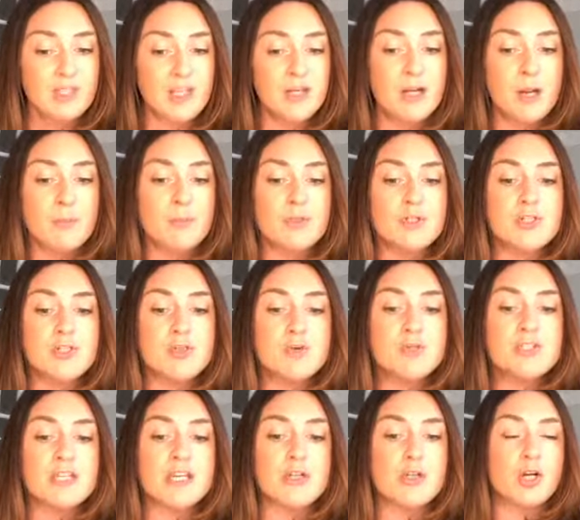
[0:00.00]
Number 2
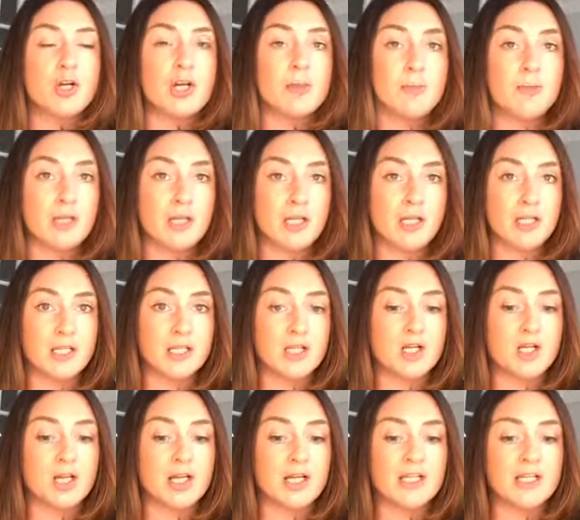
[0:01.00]
is that you're gonna be
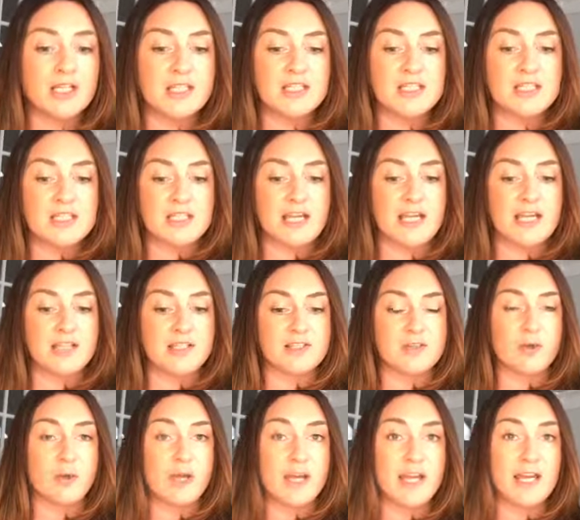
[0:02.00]
clear and
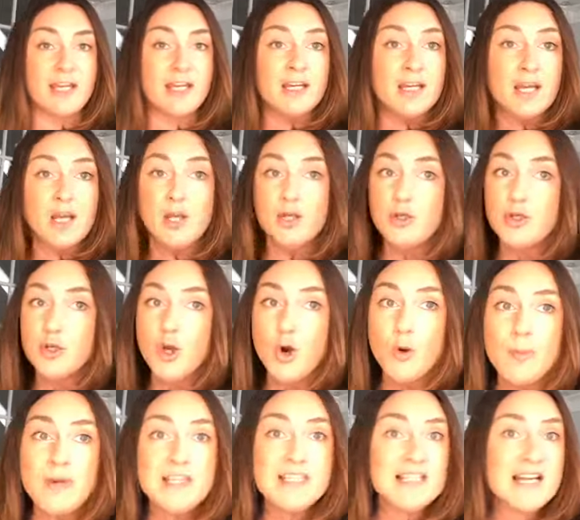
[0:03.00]
concise, okay?
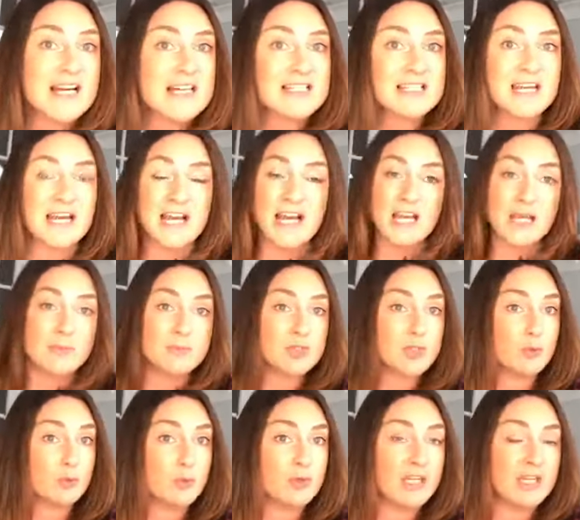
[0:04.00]
Nobody's got time
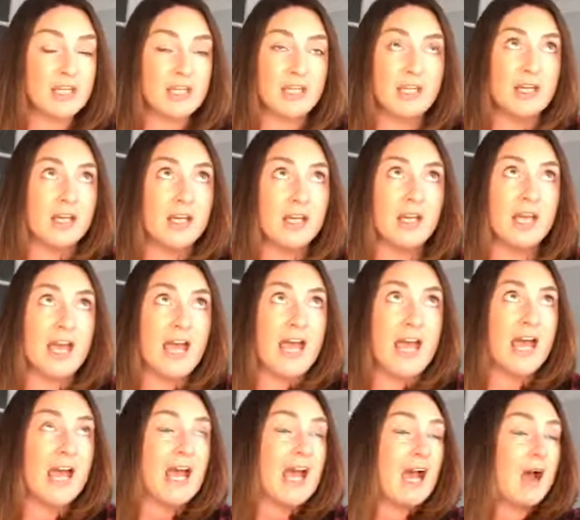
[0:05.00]
to read
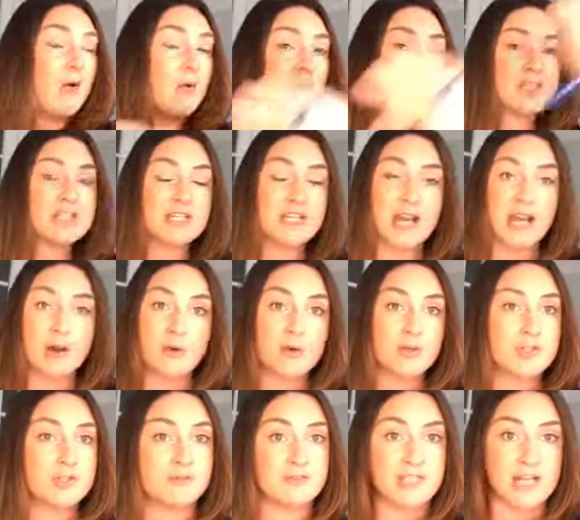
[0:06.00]
hours and
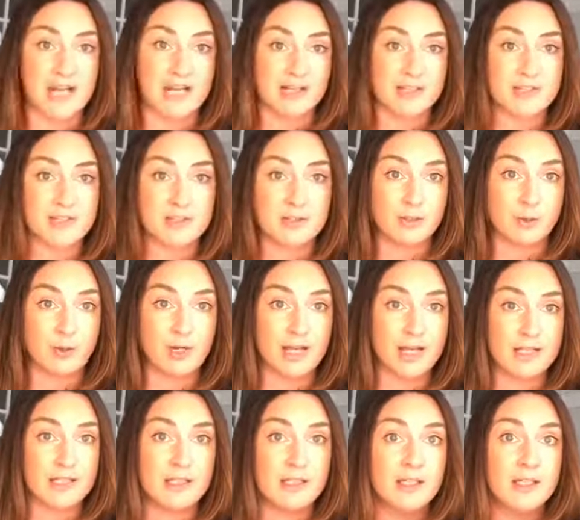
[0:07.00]
hours of text,
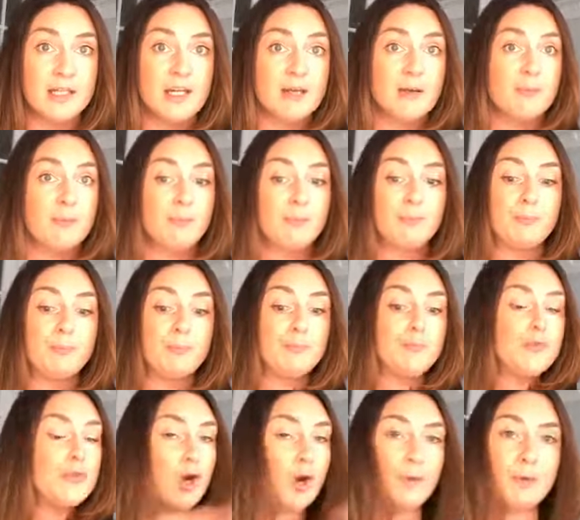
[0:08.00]
okay?
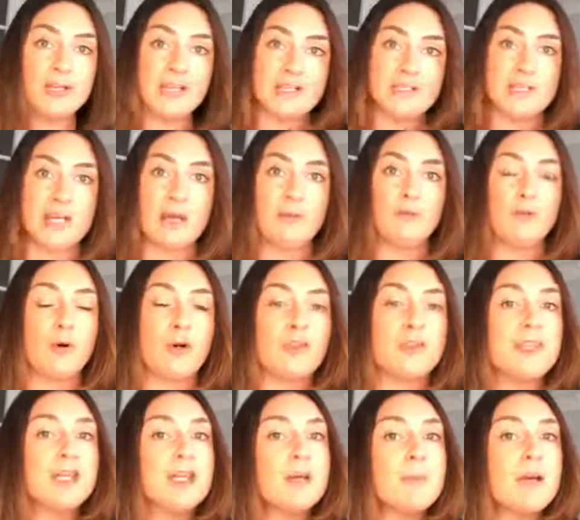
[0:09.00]
Nobody has time for
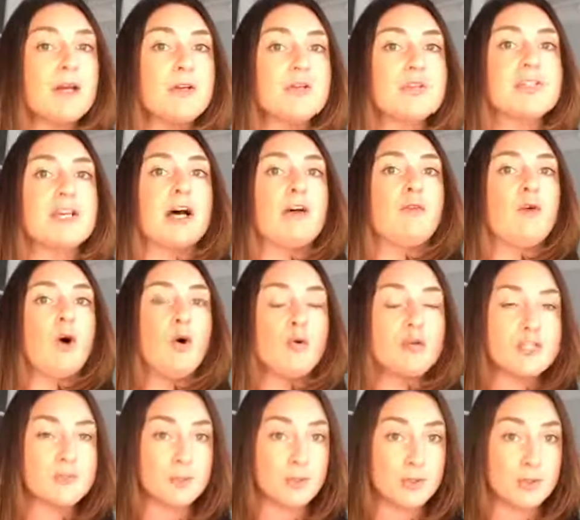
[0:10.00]
it. Think about yourself.
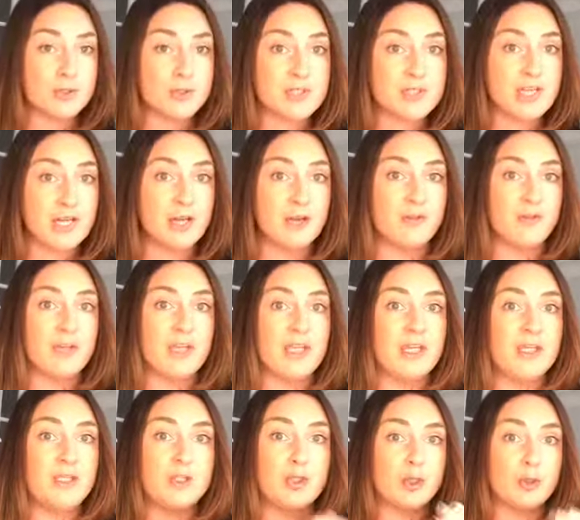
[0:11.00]
Always put yourself
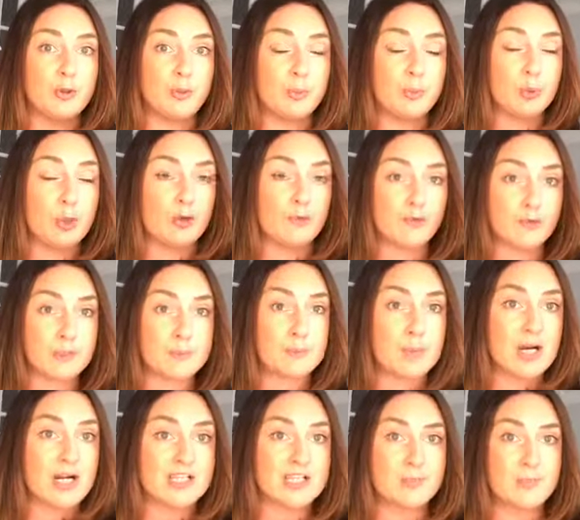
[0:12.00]
in your perfect
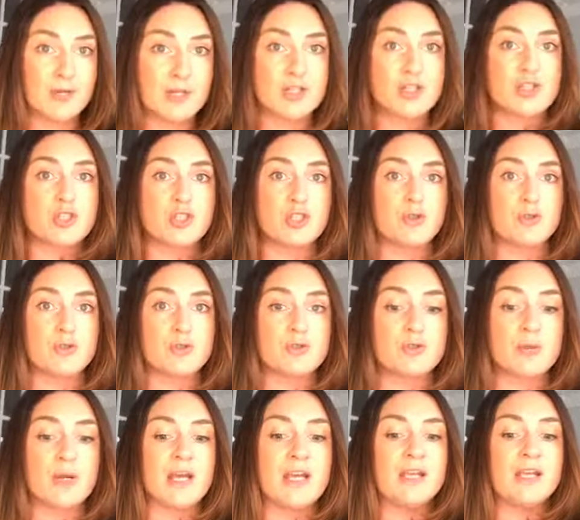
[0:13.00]
prospect's
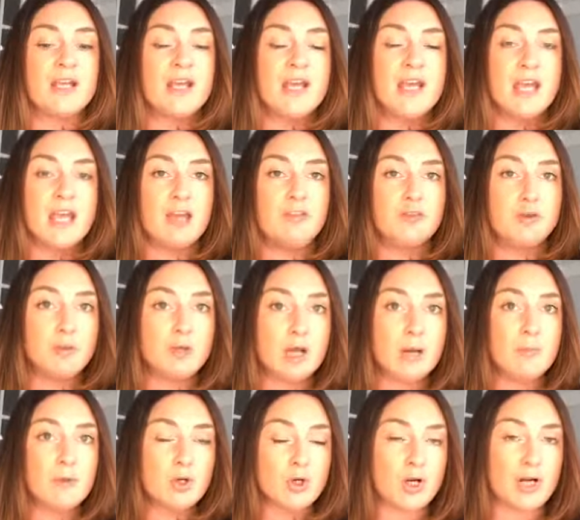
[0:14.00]
shoes, right? If you
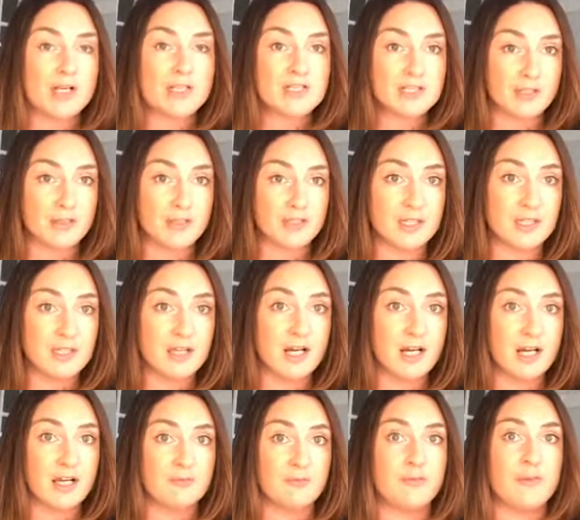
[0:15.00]
come across something
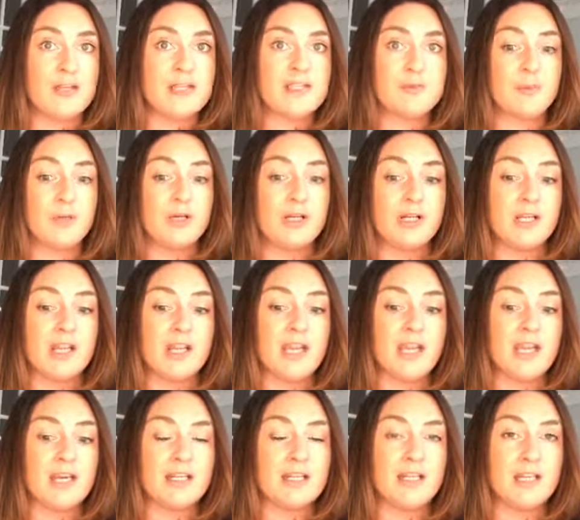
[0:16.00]
on Facebook
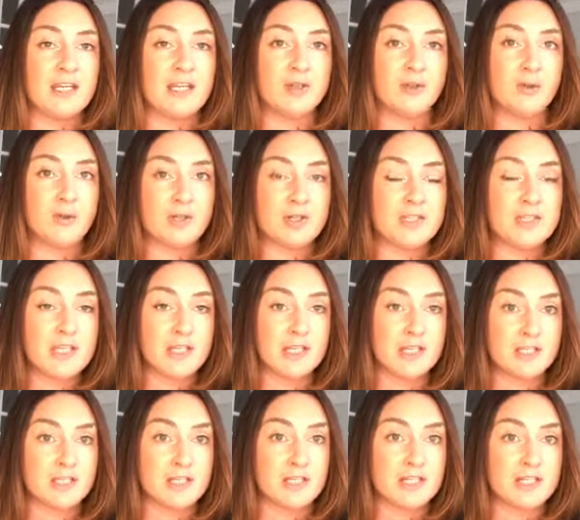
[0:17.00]
and it looks like
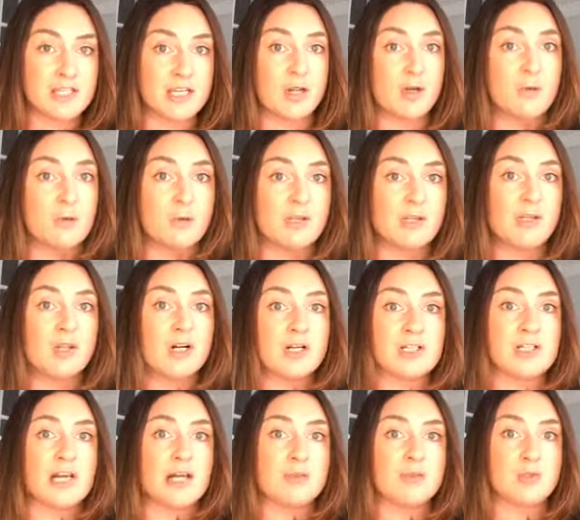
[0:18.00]
it's gonna take a really long
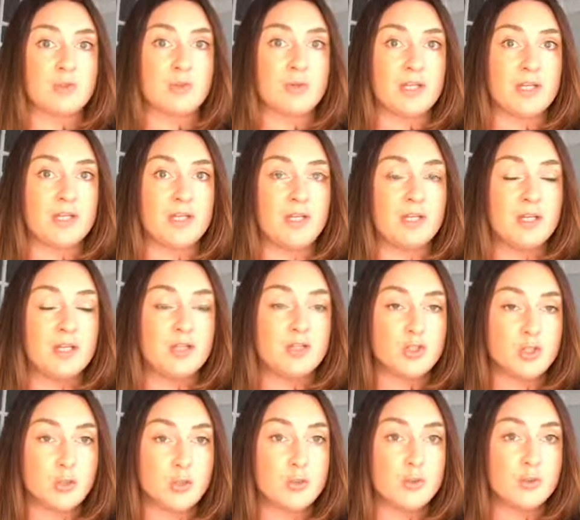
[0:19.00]
time to read,
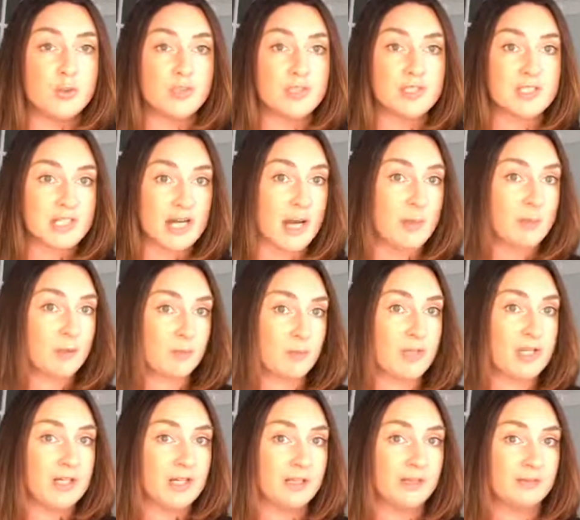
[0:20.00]
do you stop and
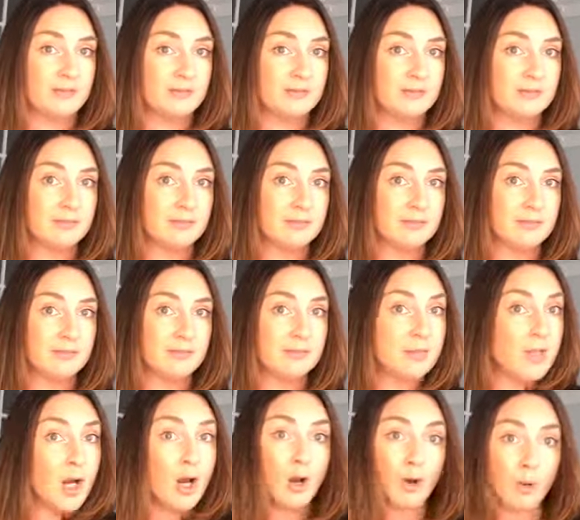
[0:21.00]
read it?
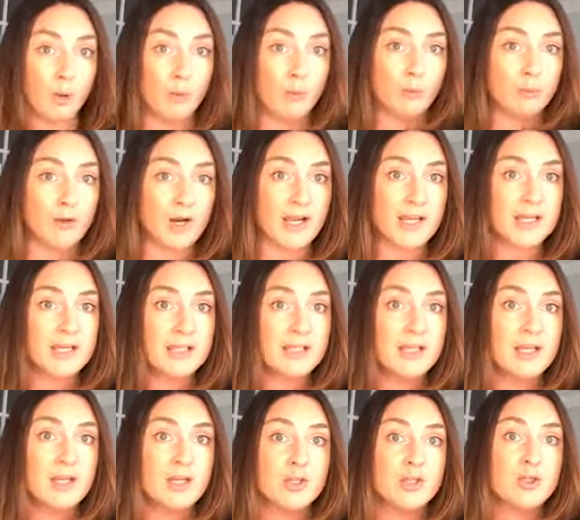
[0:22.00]
No,
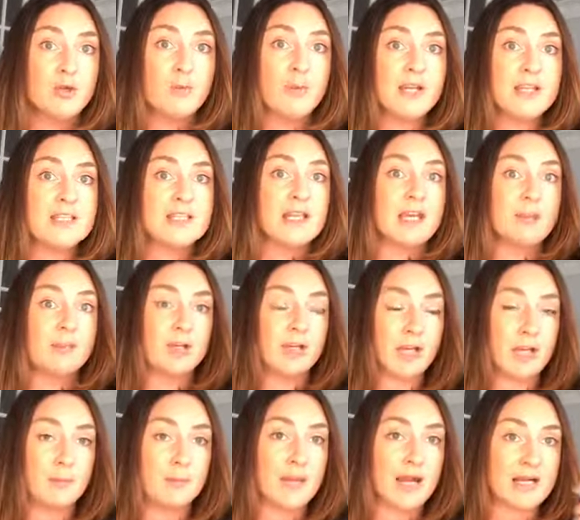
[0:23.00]
right? You might say, I'm gonna
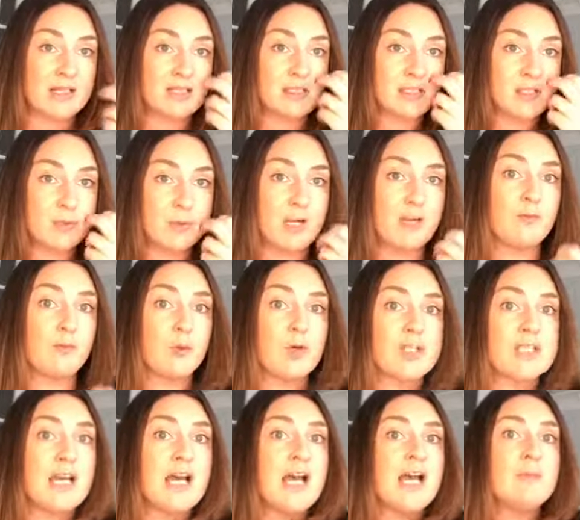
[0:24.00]
come back to this when I have more
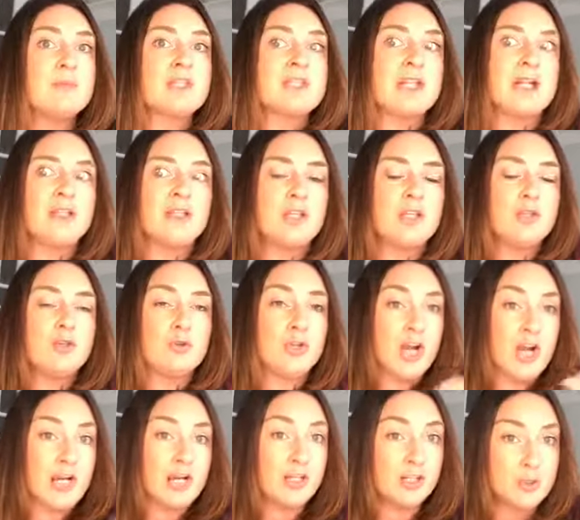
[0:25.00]
time. It's not like you're
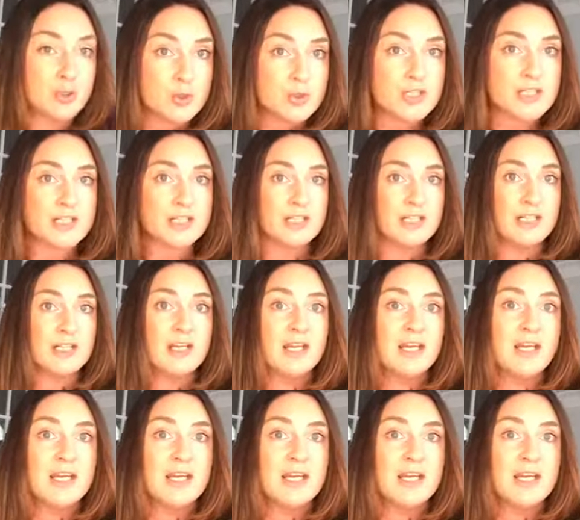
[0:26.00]
not interested.